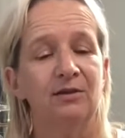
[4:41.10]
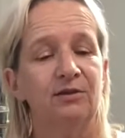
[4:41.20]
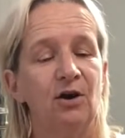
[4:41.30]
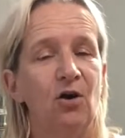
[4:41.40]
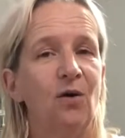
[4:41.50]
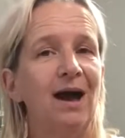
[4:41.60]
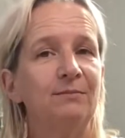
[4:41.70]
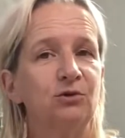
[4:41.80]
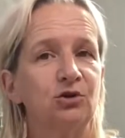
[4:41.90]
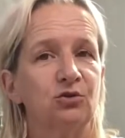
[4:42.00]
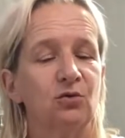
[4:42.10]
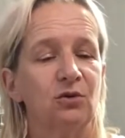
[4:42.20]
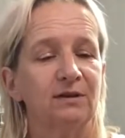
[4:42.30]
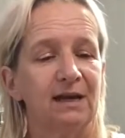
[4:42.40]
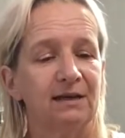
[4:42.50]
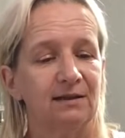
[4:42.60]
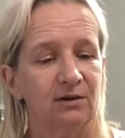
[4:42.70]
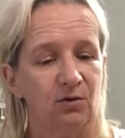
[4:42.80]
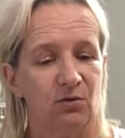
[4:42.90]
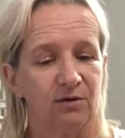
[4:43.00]
though I'm sure that in the
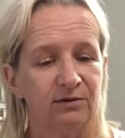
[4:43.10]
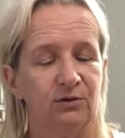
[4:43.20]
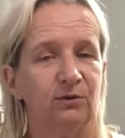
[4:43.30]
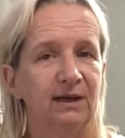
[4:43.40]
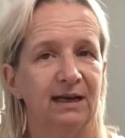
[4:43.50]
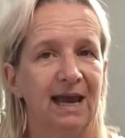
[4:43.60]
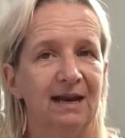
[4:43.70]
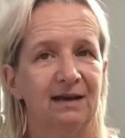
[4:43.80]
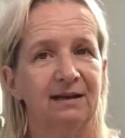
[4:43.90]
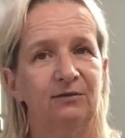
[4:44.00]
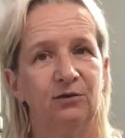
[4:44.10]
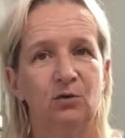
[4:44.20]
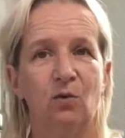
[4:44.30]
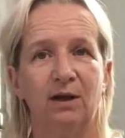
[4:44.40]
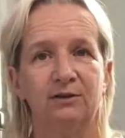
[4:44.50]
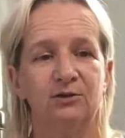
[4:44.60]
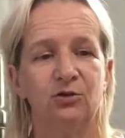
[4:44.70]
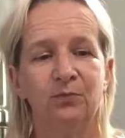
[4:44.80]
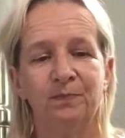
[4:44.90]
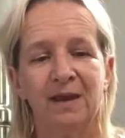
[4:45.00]
north you can get it if you want
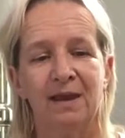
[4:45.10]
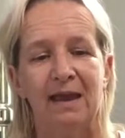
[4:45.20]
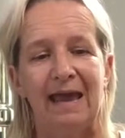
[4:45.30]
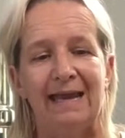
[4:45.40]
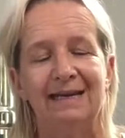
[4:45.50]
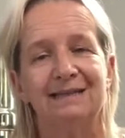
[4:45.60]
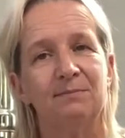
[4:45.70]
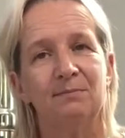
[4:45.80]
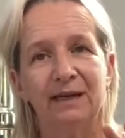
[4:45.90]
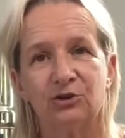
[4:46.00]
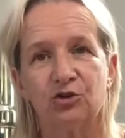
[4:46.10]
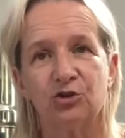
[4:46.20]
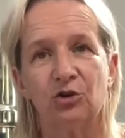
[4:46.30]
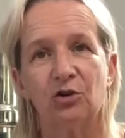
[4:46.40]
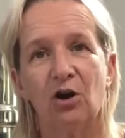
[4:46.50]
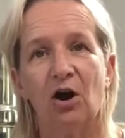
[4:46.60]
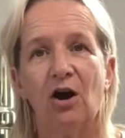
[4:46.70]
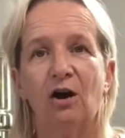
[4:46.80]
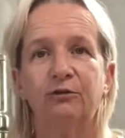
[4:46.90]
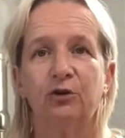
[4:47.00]
to. And it's a mixture
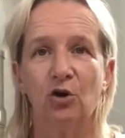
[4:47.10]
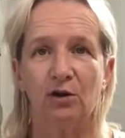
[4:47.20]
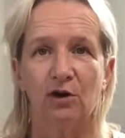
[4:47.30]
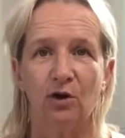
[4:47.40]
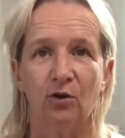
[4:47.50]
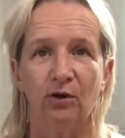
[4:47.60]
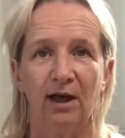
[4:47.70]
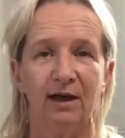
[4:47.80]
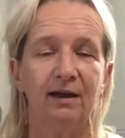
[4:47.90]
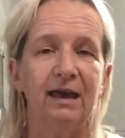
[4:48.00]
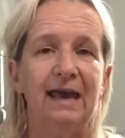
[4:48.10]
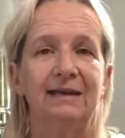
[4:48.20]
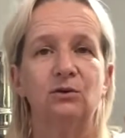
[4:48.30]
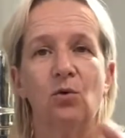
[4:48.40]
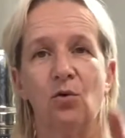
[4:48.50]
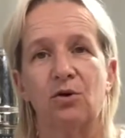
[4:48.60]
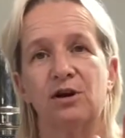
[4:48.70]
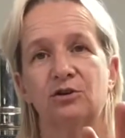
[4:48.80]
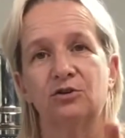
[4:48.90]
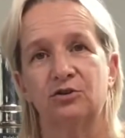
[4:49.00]
of Coca-Cola and
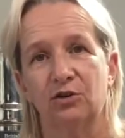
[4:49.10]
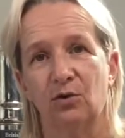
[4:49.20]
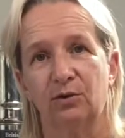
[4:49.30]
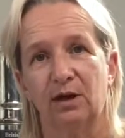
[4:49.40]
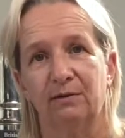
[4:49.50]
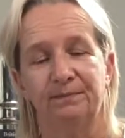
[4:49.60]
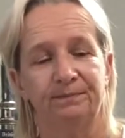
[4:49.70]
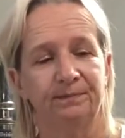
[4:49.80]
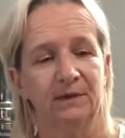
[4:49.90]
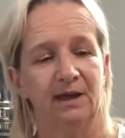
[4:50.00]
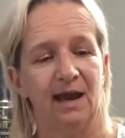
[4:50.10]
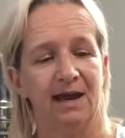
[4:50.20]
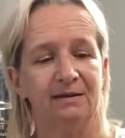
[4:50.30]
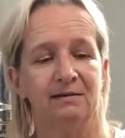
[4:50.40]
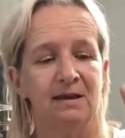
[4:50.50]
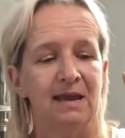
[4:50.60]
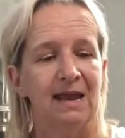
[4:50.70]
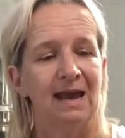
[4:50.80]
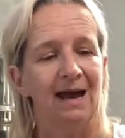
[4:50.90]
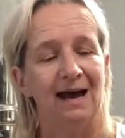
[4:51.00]
orange soda, okay?
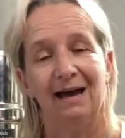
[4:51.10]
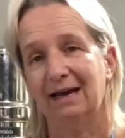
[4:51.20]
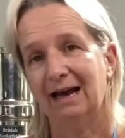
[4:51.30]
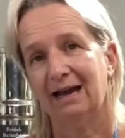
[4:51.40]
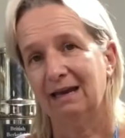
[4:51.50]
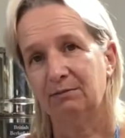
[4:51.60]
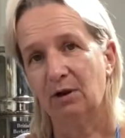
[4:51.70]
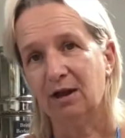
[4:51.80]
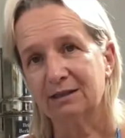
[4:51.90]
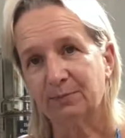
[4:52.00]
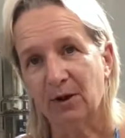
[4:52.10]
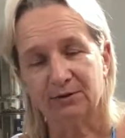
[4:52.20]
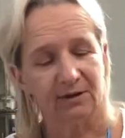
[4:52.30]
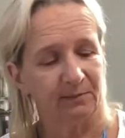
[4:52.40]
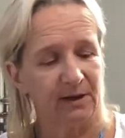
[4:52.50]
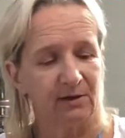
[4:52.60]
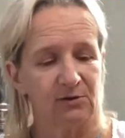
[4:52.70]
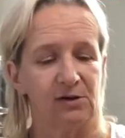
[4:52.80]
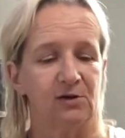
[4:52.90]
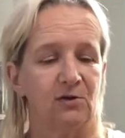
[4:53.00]
I am not sponsored by
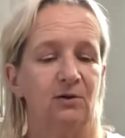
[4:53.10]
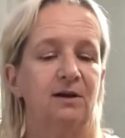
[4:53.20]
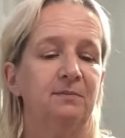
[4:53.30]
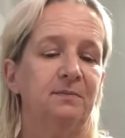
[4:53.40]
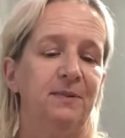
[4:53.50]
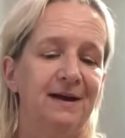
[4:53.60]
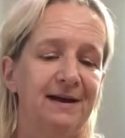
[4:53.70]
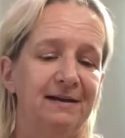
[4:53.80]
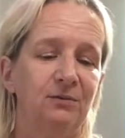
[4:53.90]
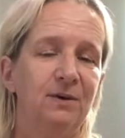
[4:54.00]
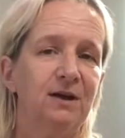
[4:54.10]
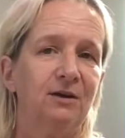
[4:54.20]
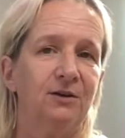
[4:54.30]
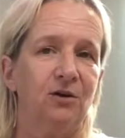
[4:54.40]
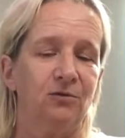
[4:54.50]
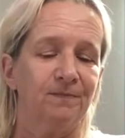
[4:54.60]
Coca-Cola, but we all know